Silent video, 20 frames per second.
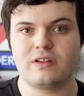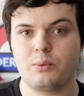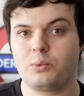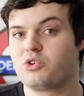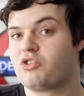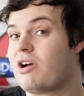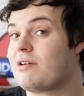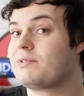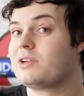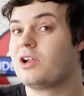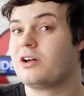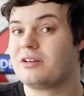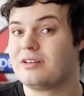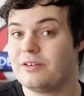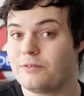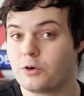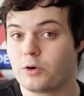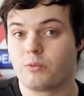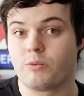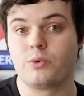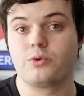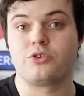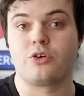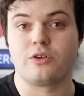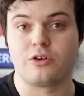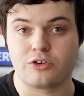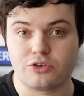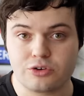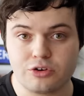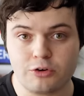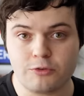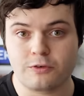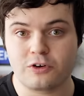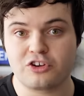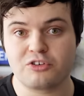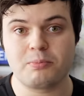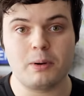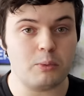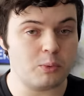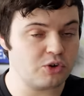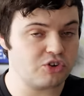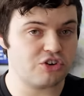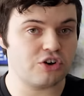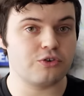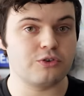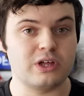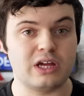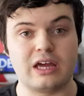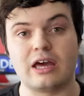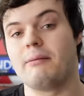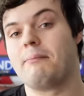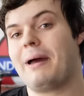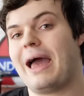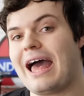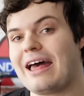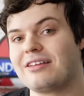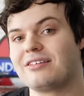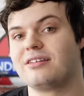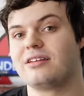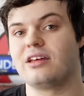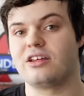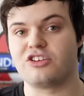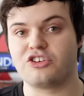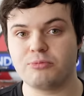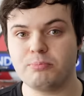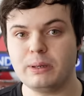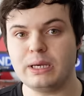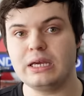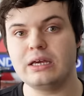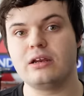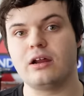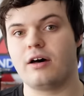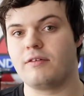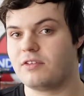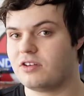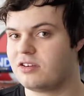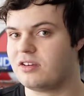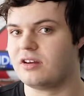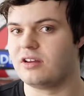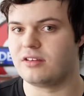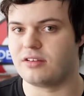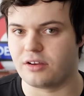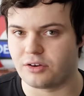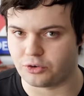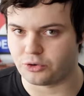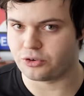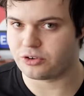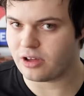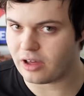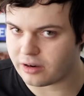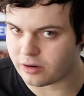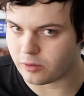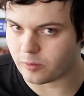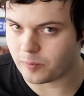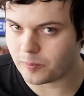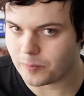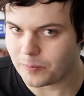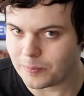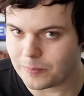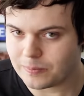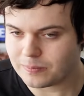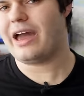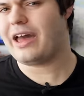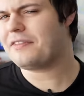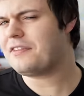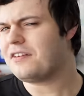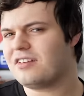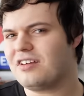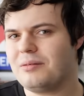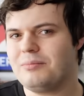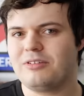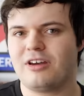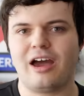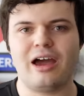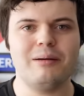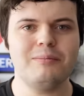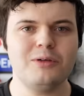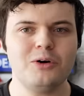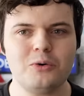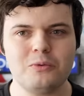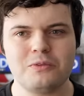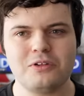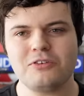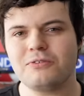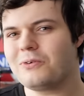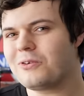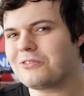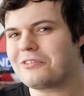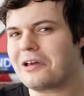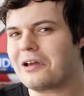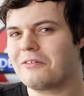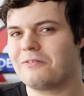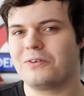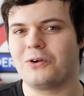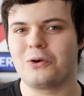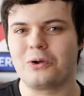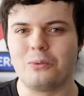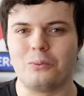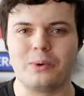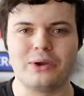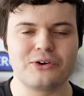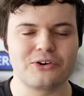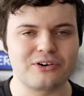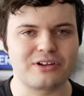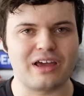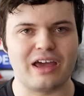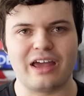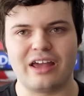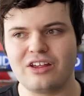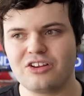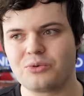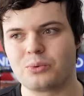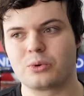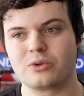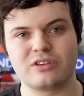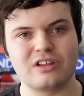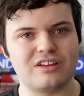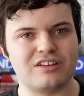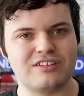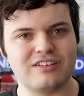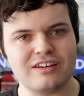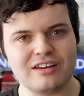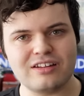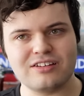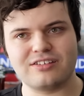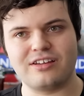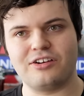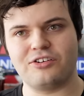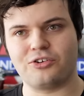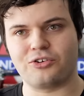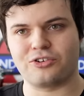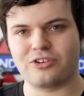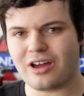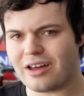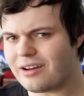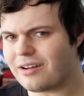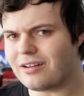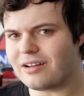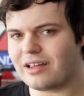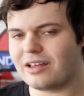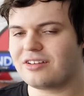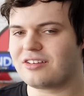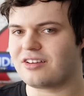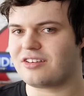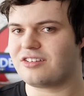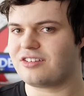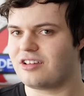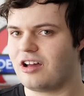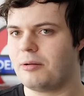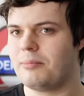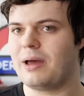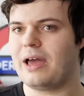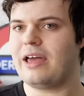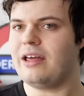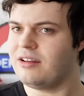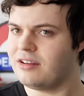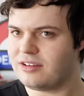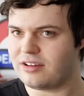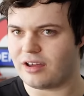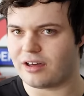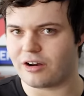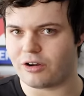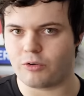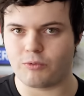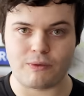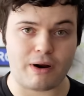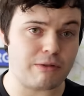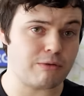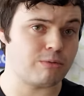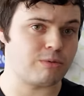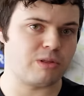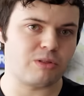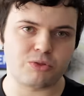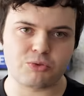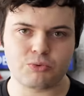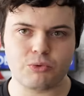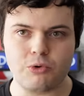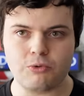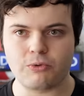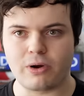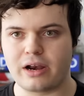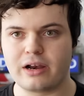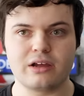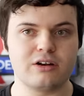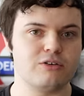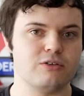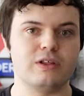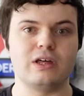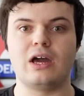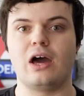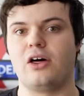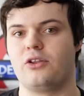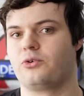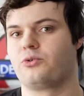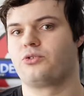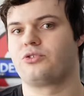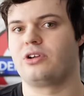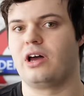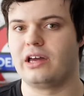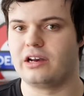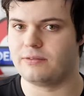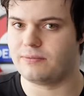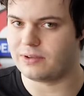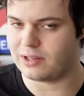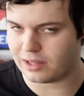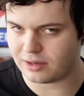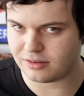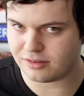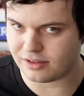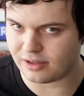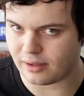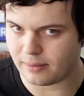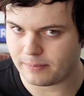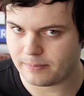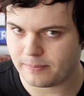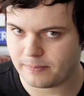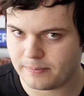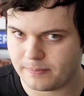that would travel on different routes on the surface but would share the capacity and speed of the city center tunnel. At the same time, though, this feels like a very weird case where the city center tunnel is a stub end tunnel rather than through running to the other side of Valencia.